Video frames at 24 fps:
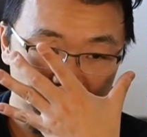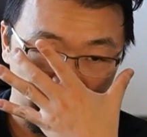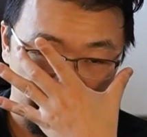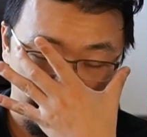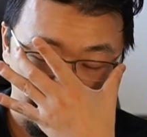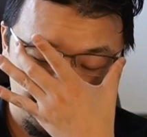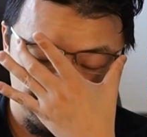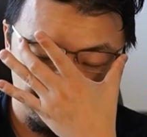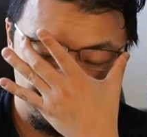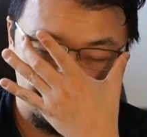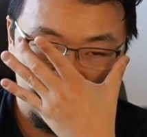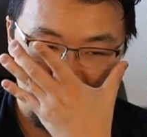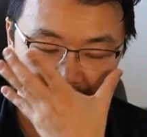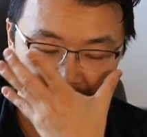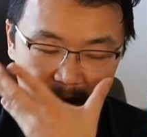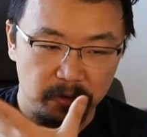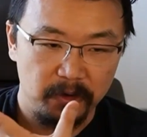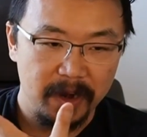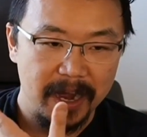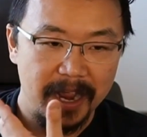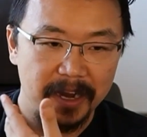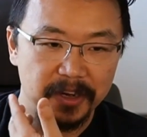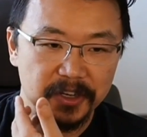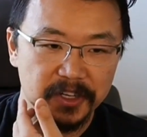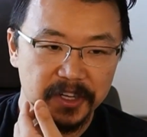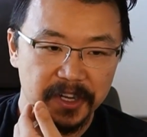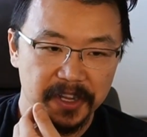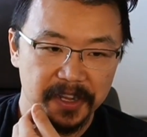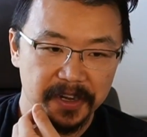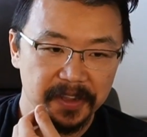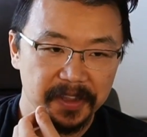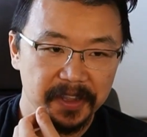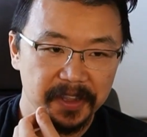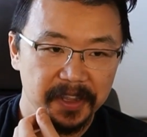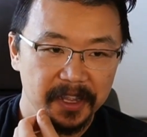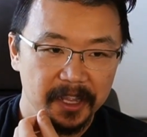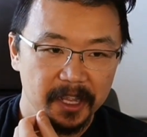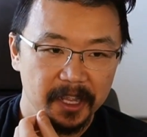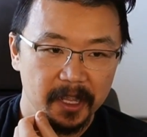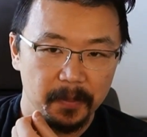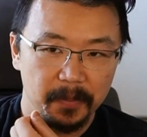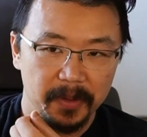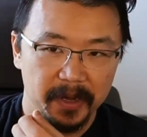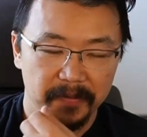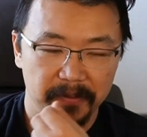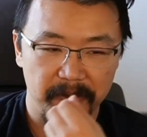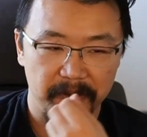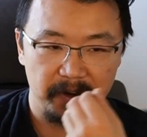get a lot of traction,
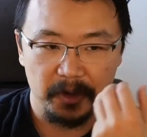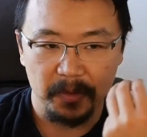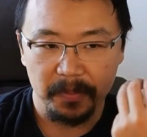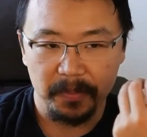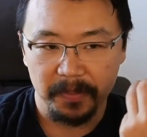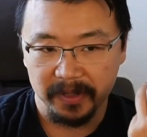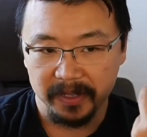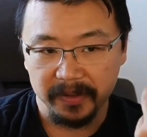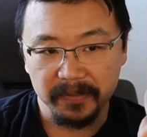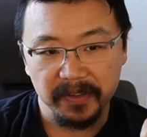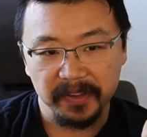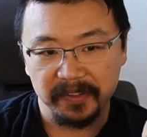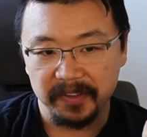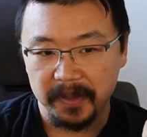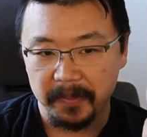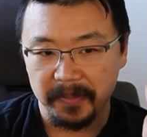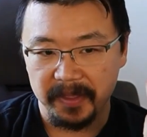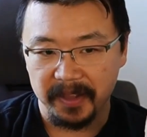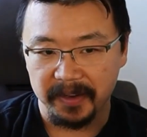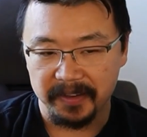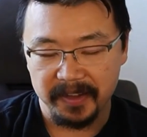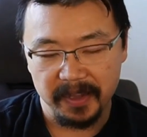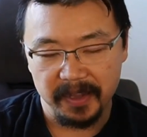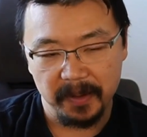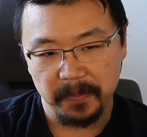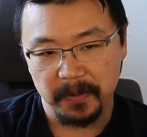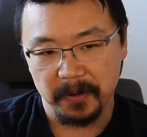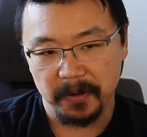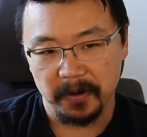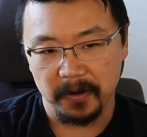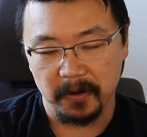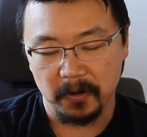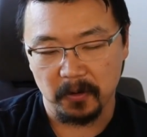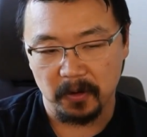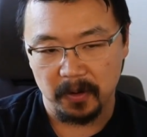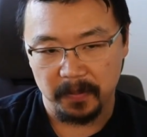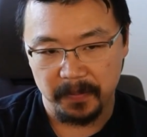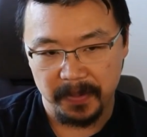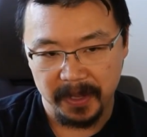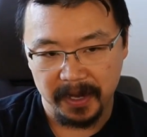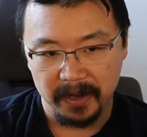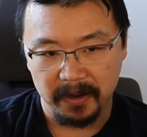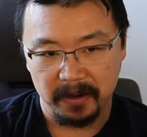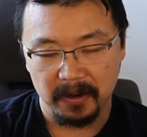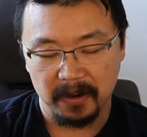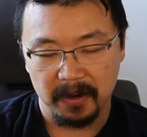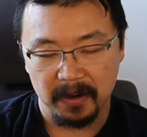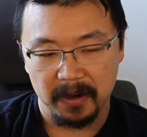but if you don't believe in something deeper or
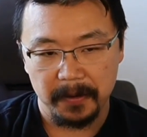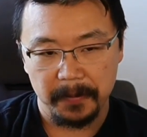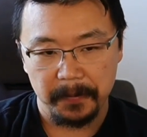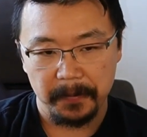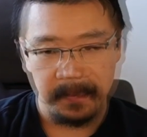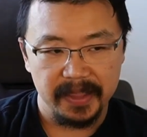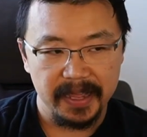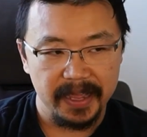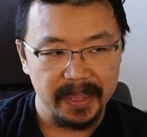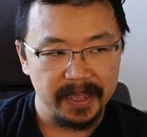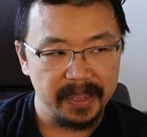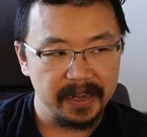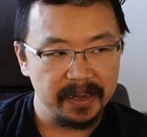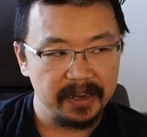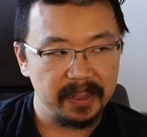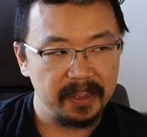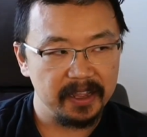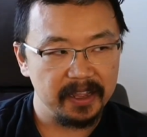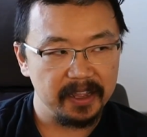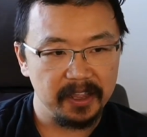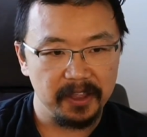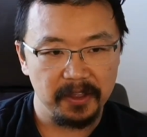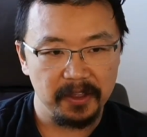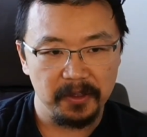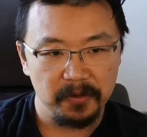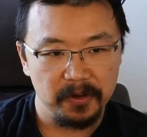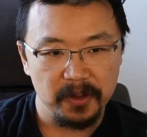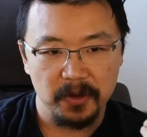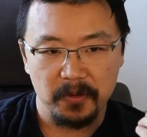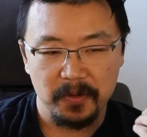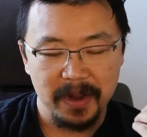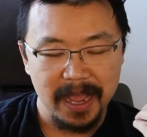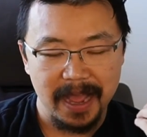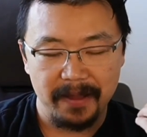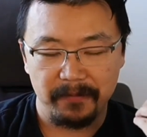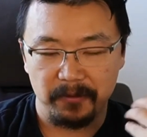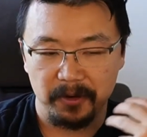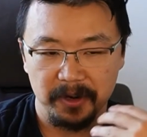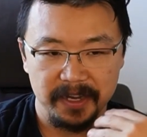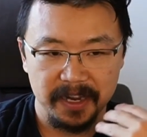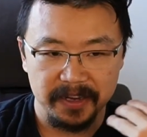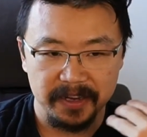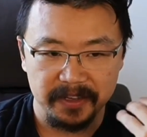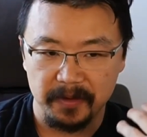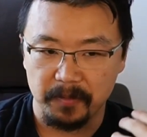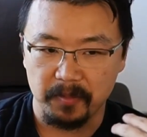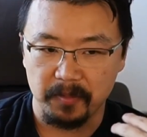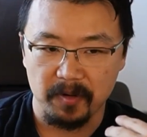bigger, then you don't have a
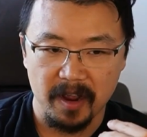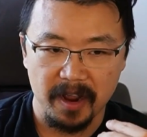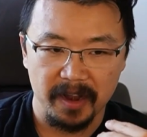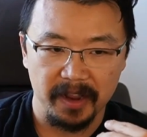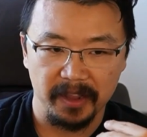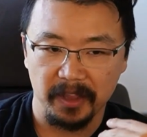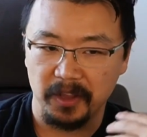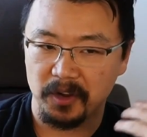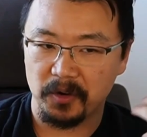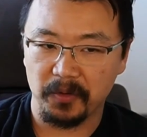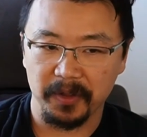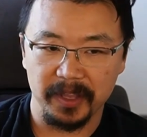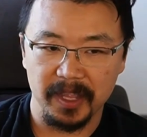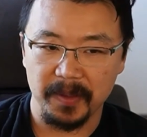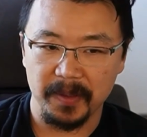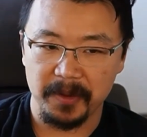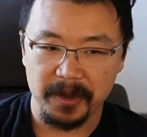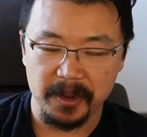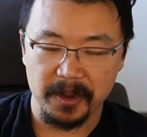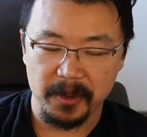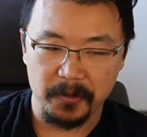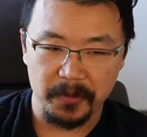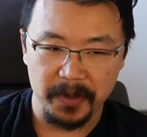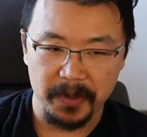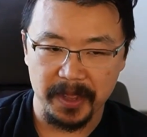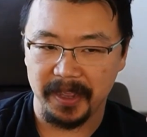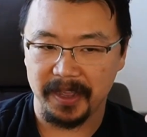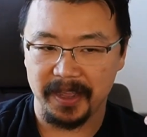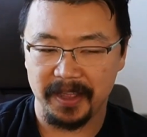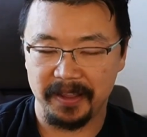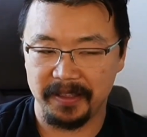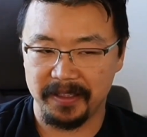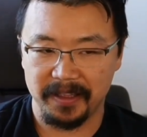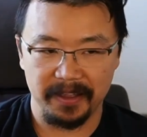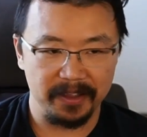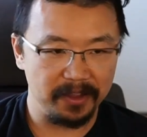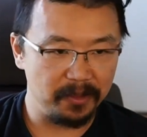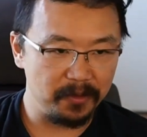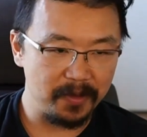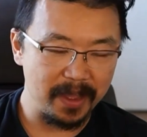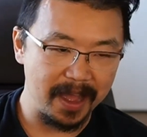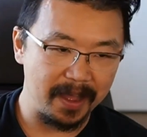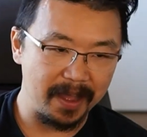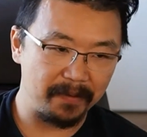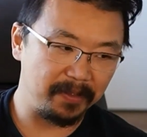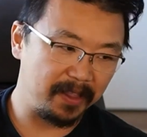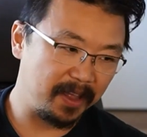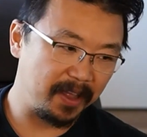retentive product, you don't keep going, and then you
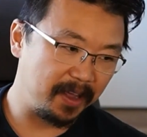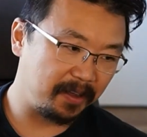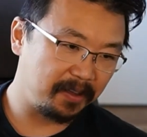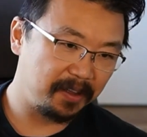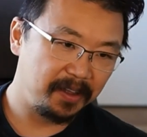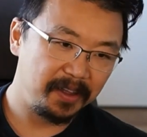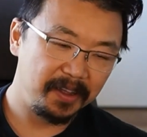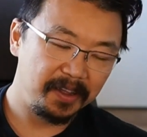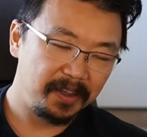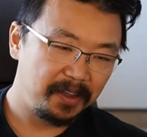have like